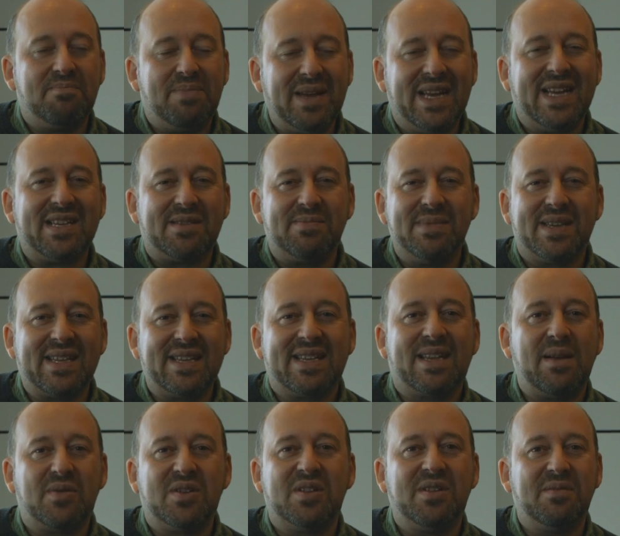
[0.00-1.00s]
biggest
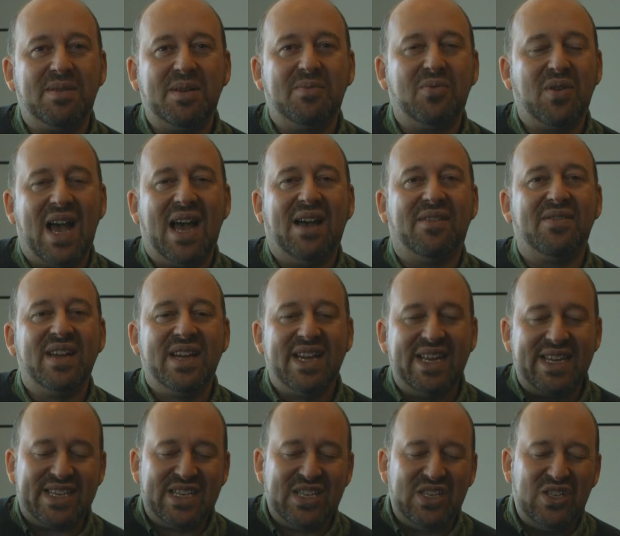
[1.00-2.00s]
misconception that people have
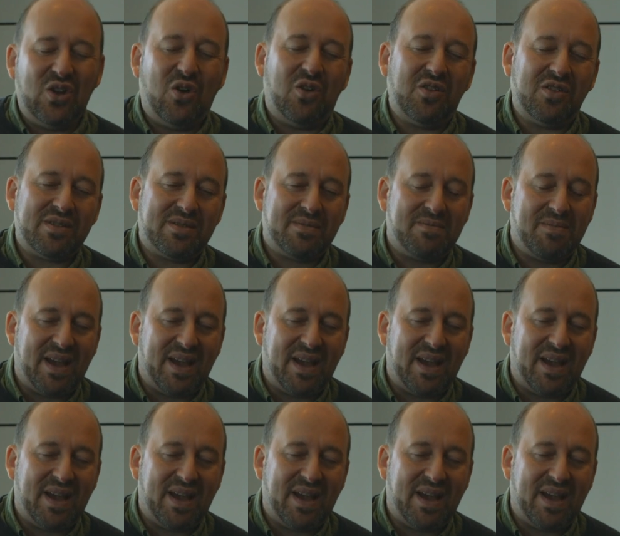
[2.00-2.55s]
is not